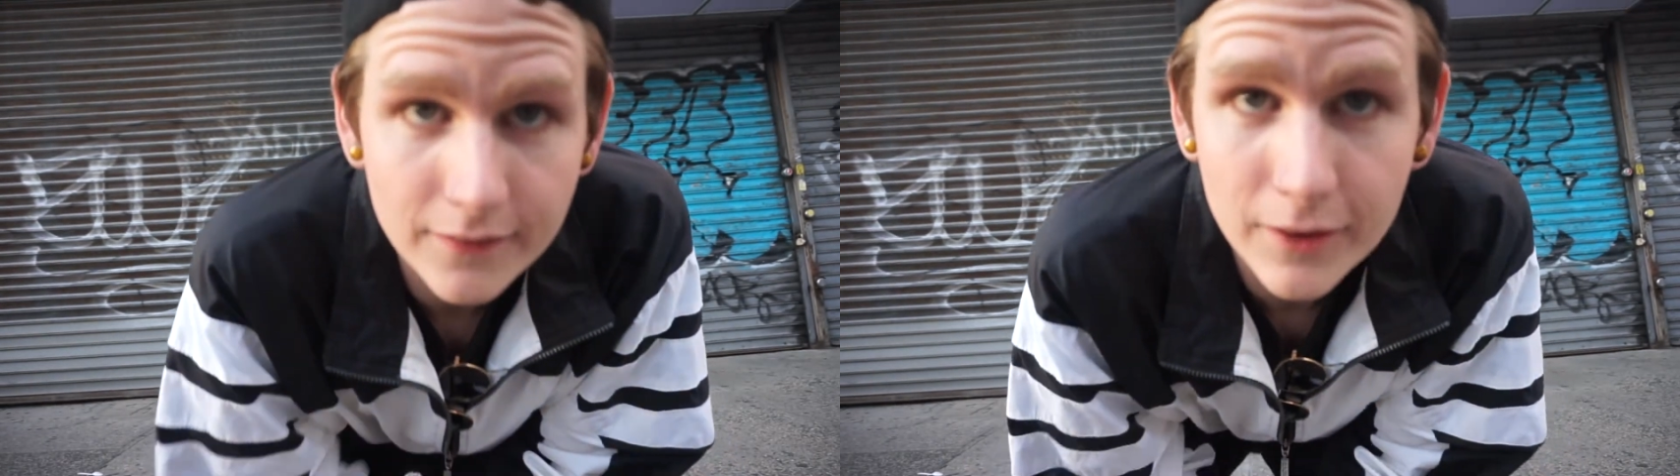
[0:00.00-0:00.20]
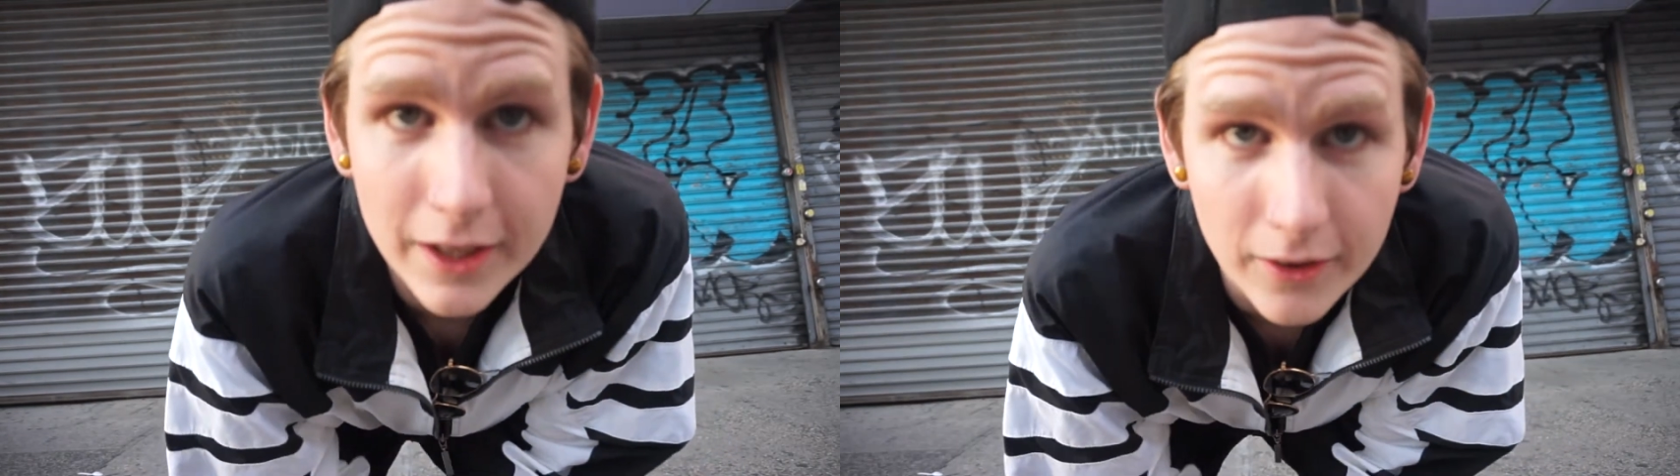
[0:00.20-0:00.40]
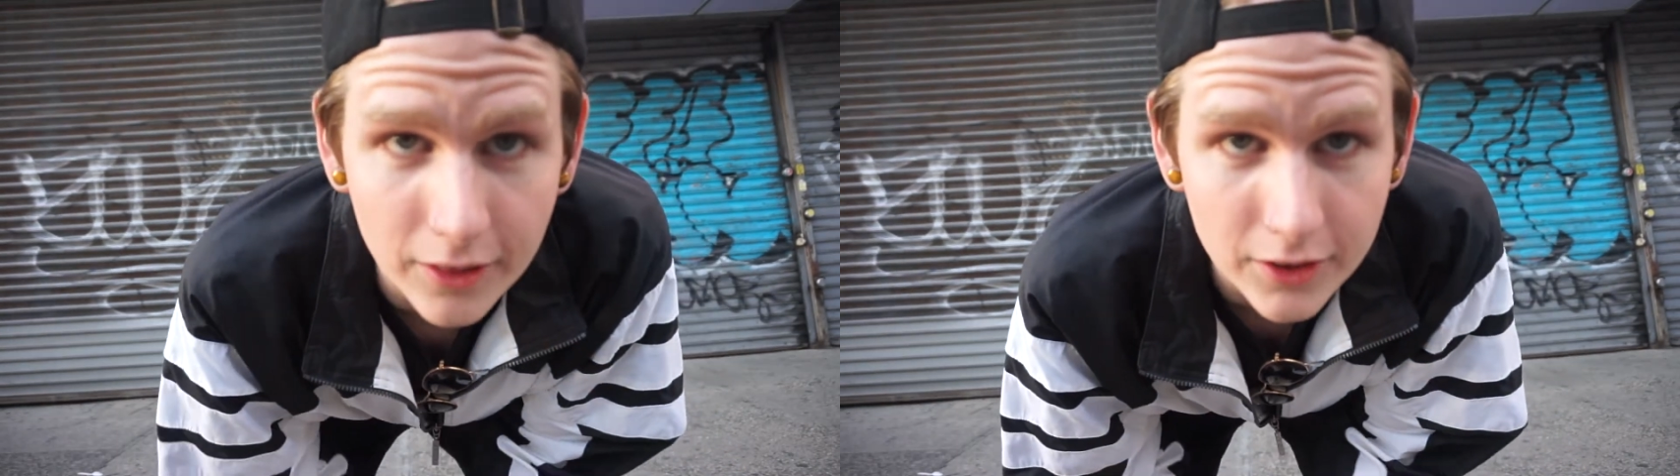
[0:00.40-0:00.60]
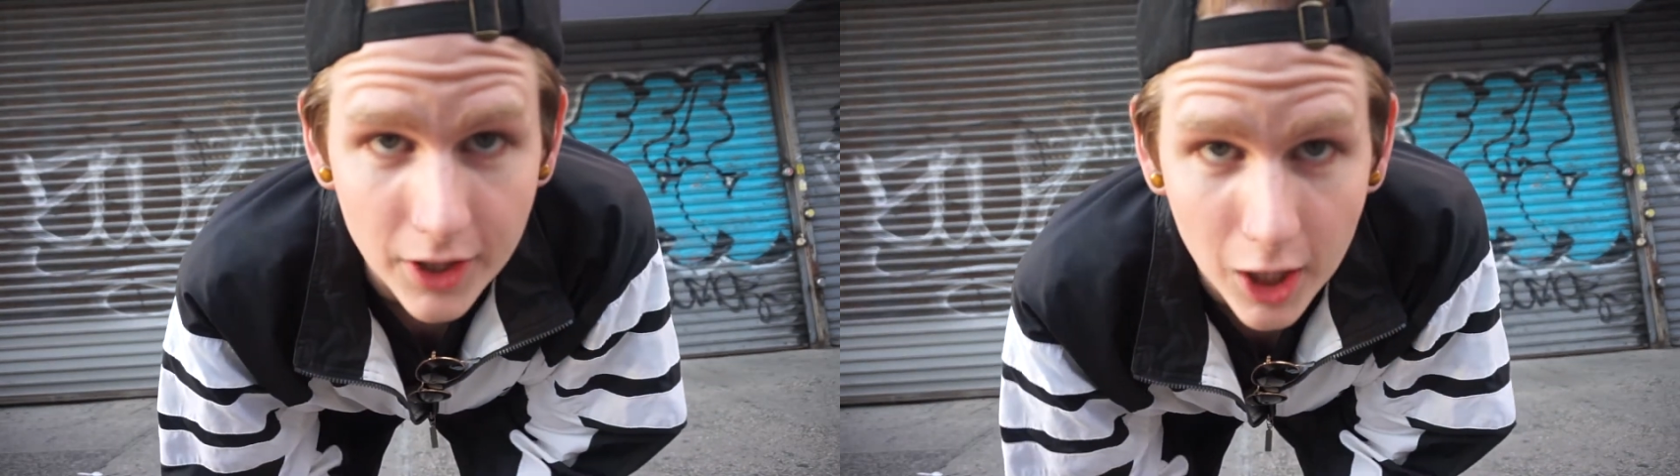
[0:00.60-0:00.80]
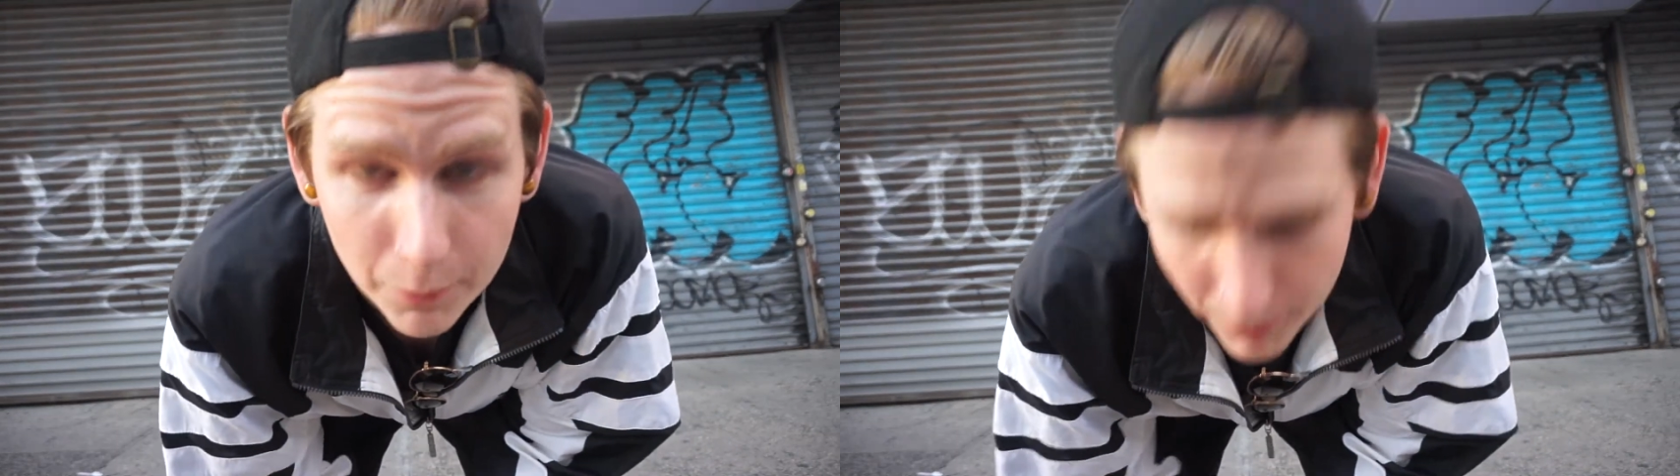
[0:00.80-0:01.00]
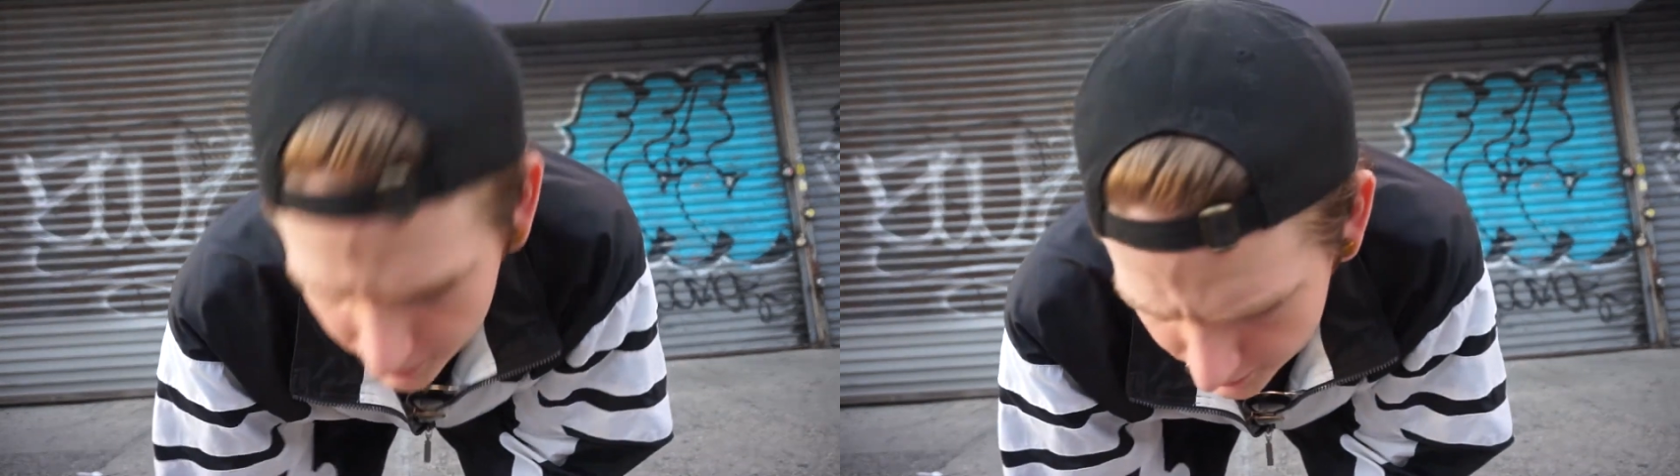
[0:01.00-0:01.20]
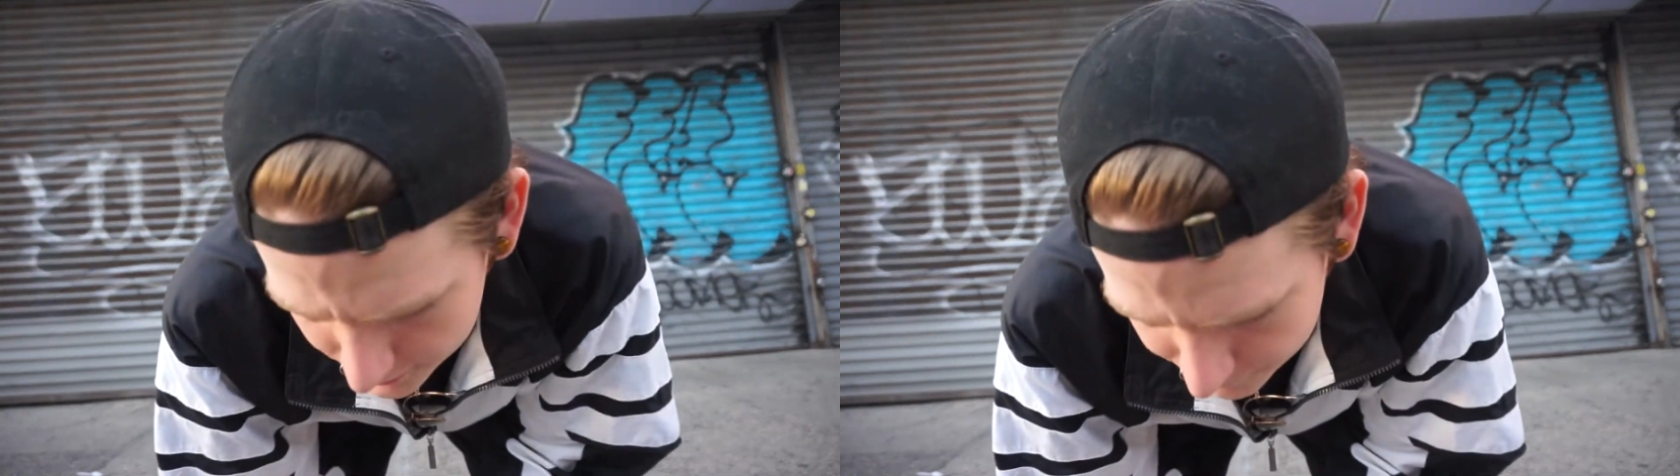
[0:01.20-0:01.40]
we go to the dog park,